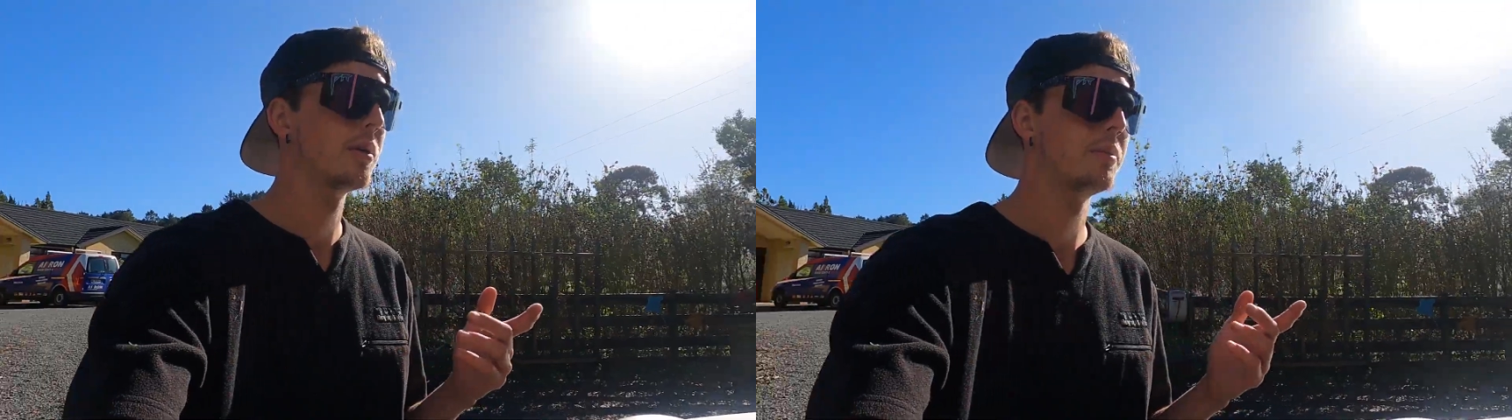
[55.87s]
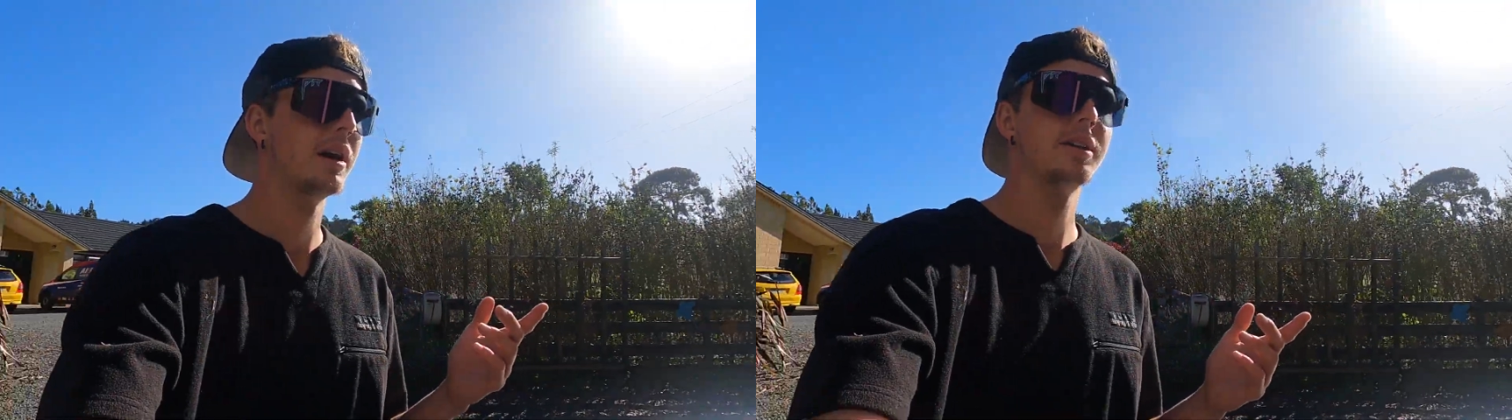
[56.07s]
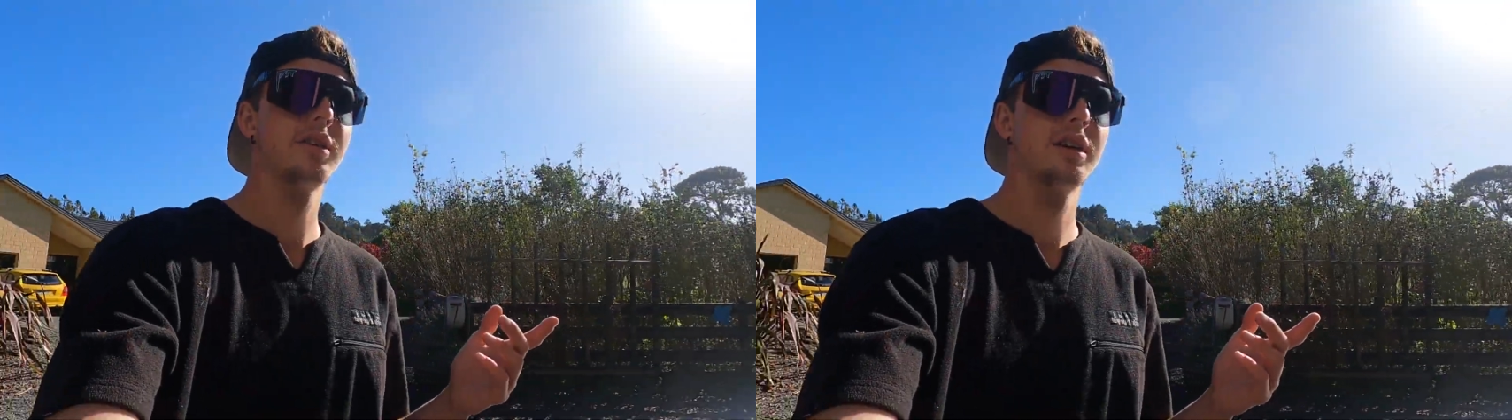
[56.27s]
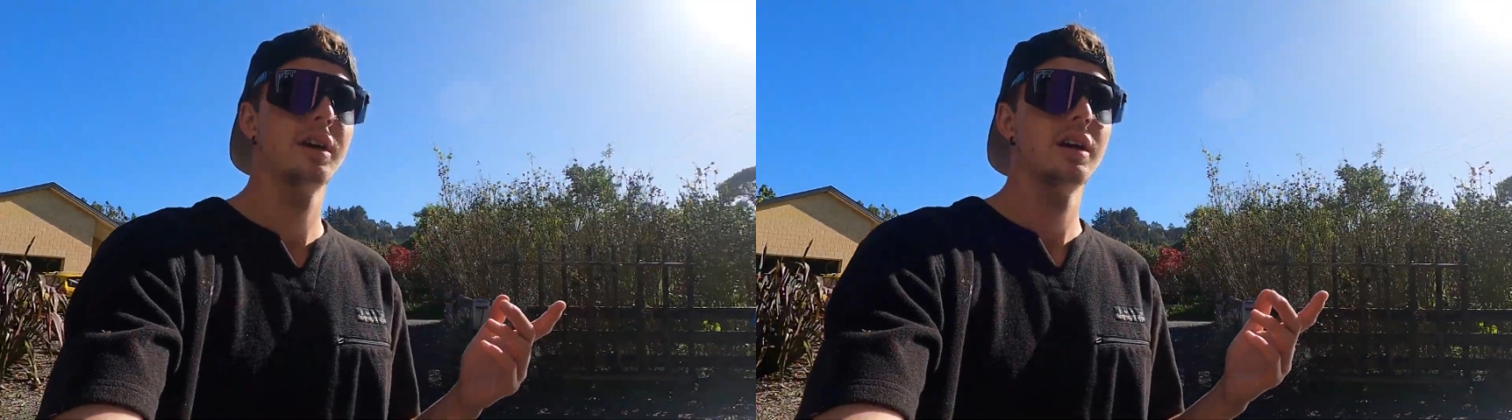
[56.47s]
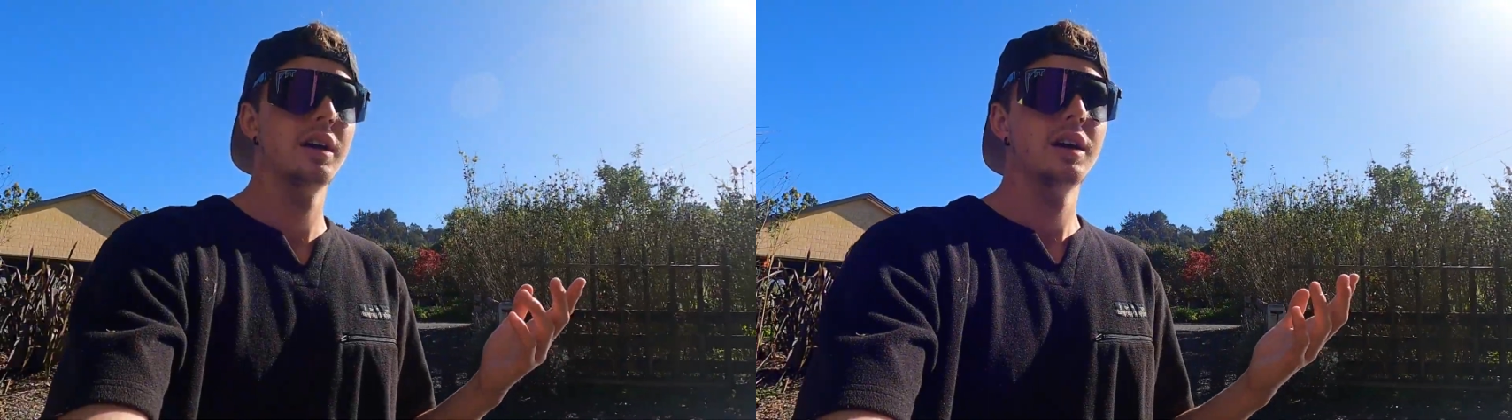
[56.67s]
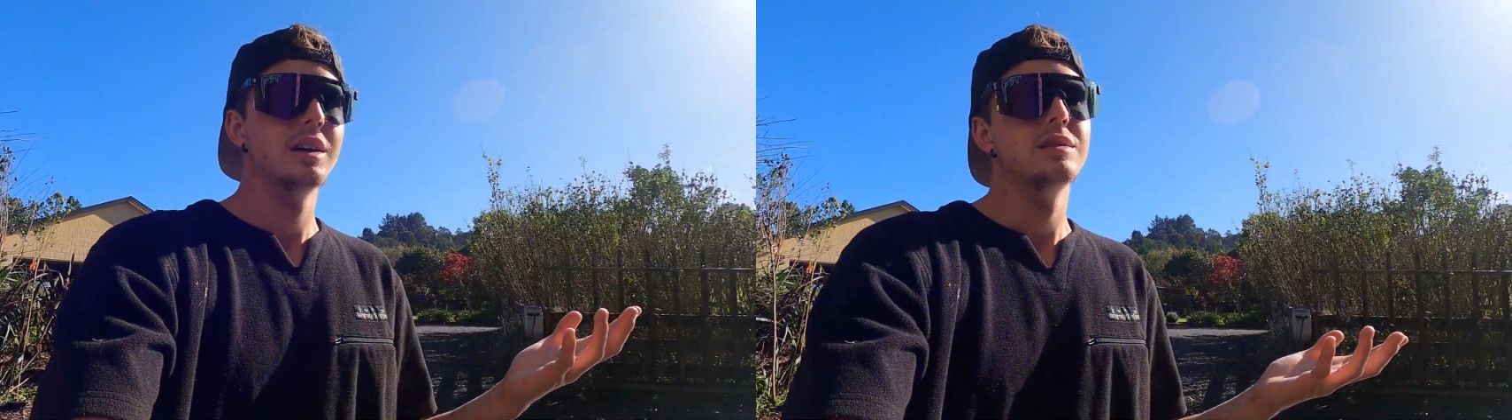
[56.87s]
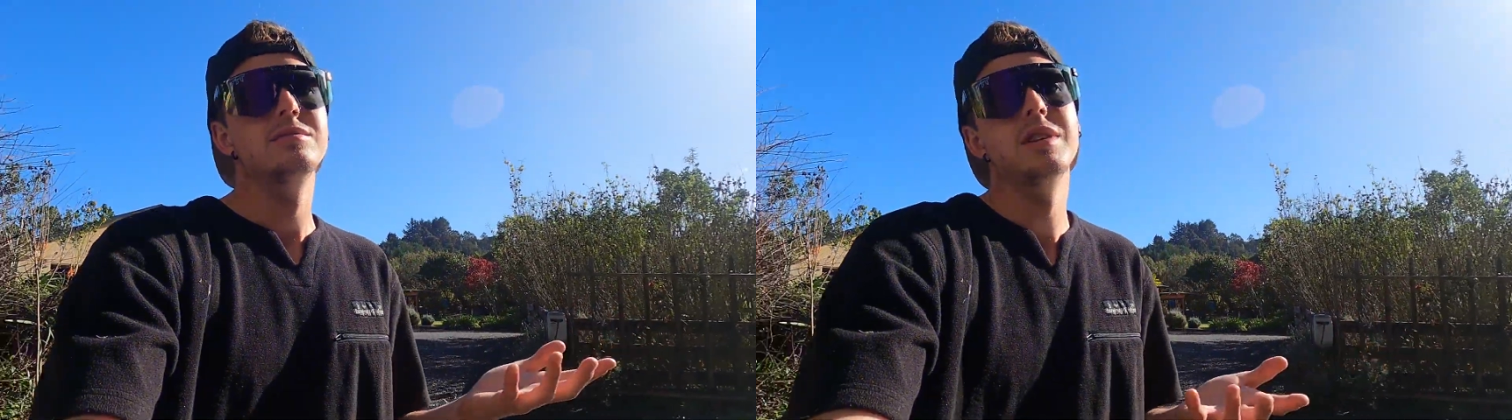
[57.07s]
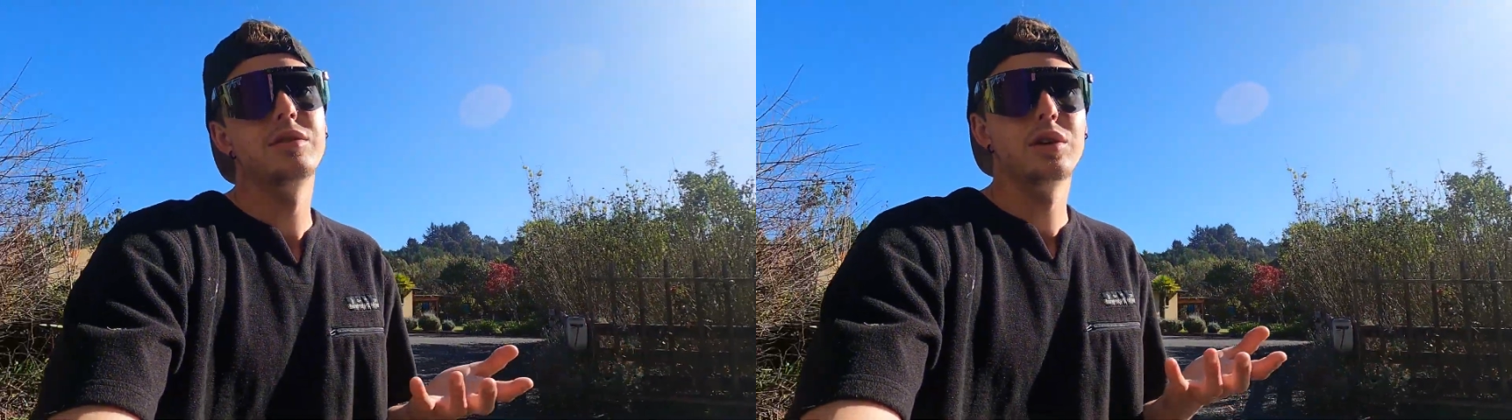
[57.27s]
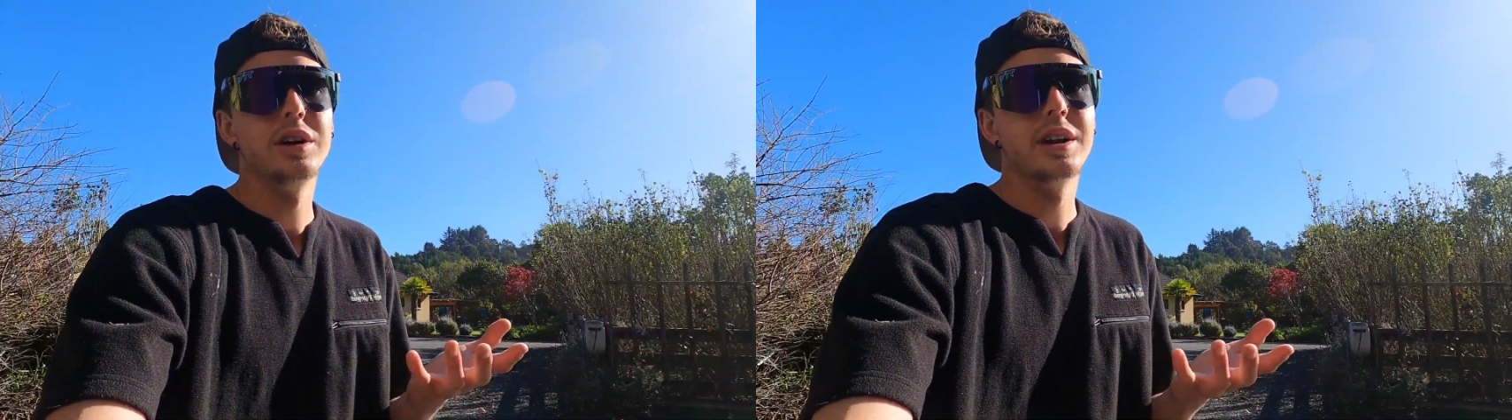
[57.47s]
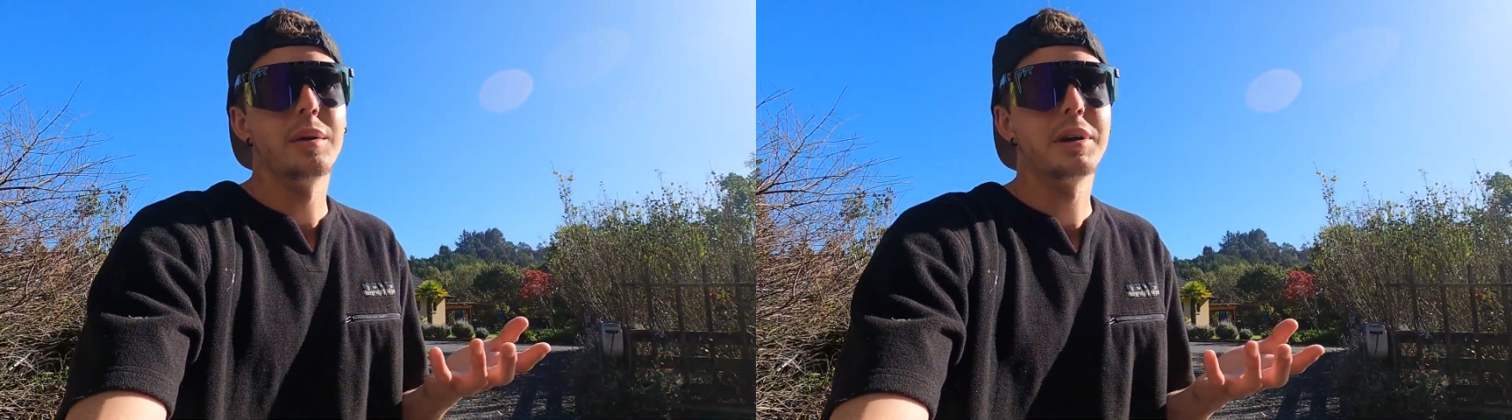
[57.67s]
it, but never
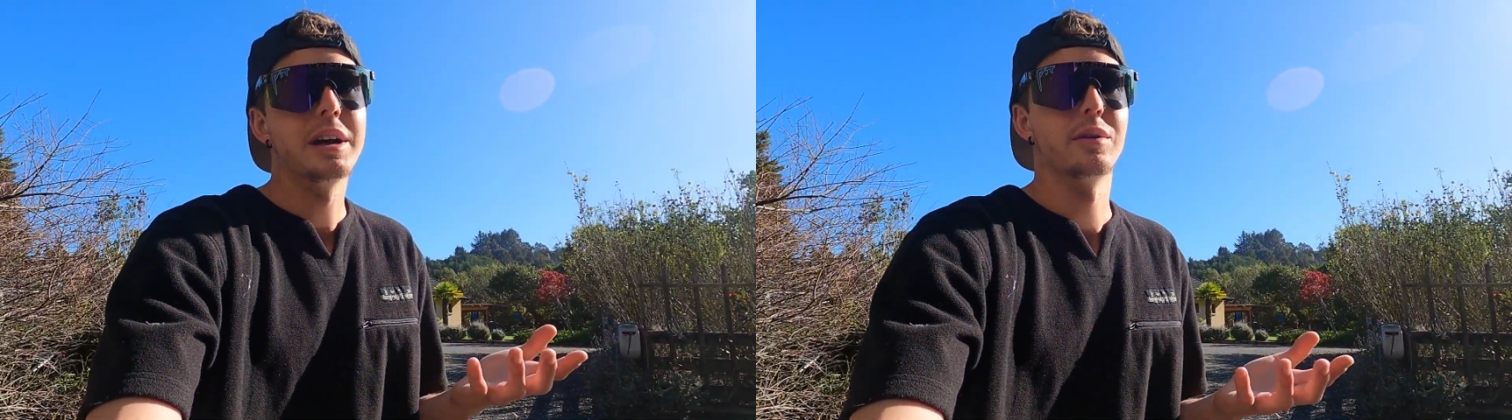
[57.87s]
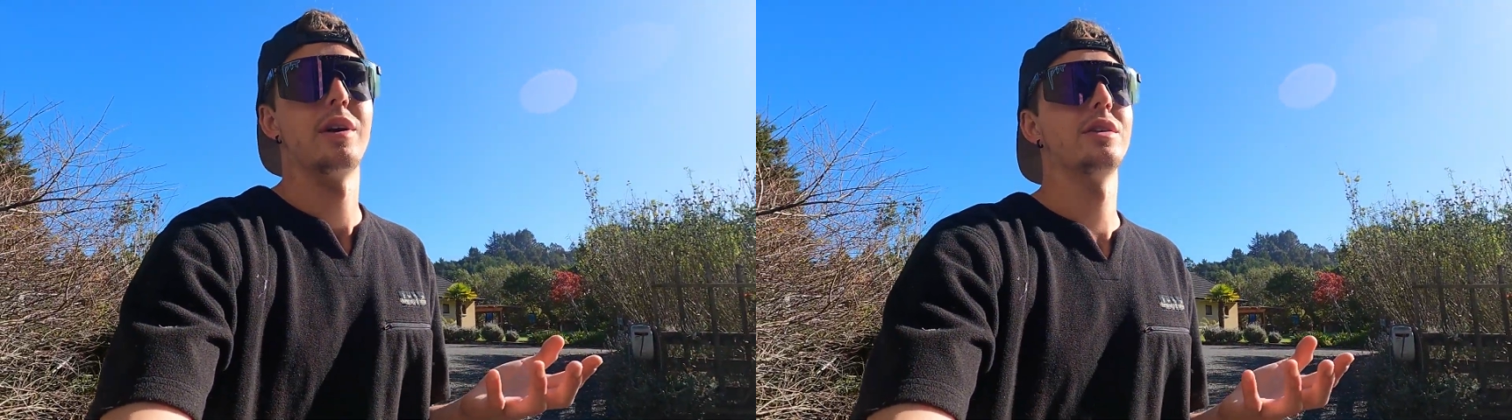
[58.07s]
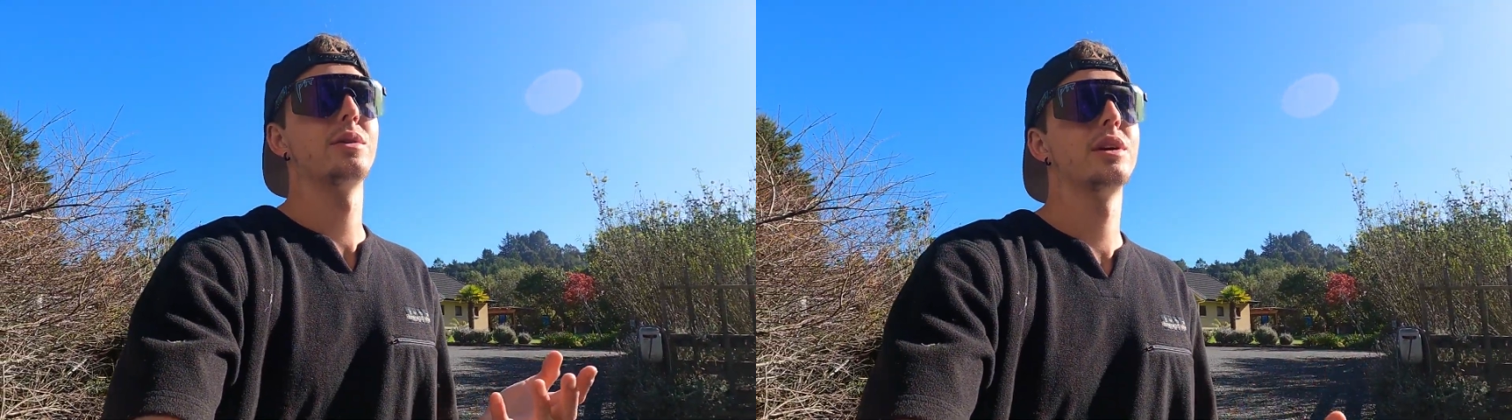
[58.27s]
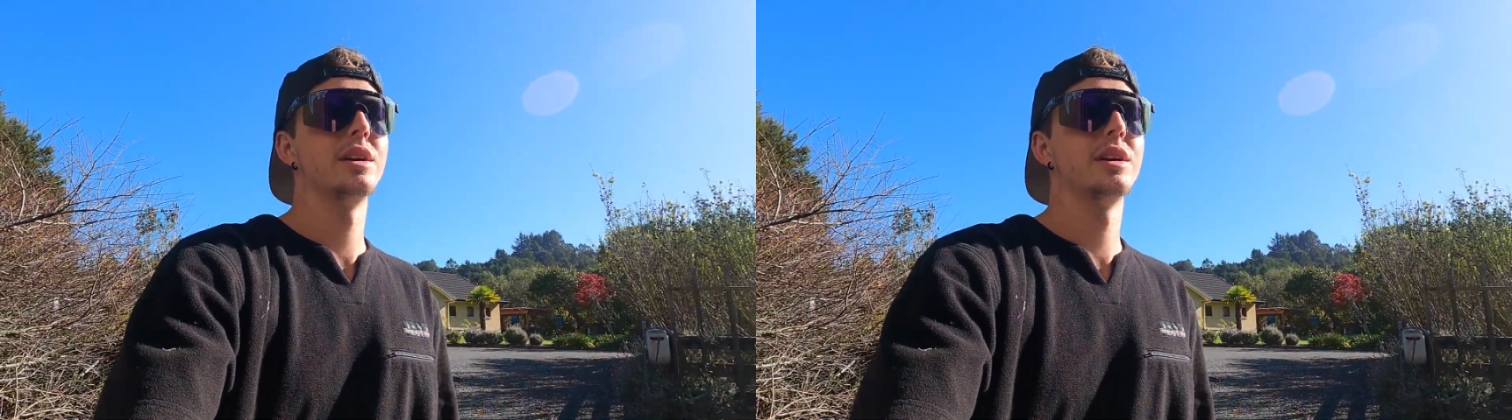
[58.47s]
ended up getting around to it,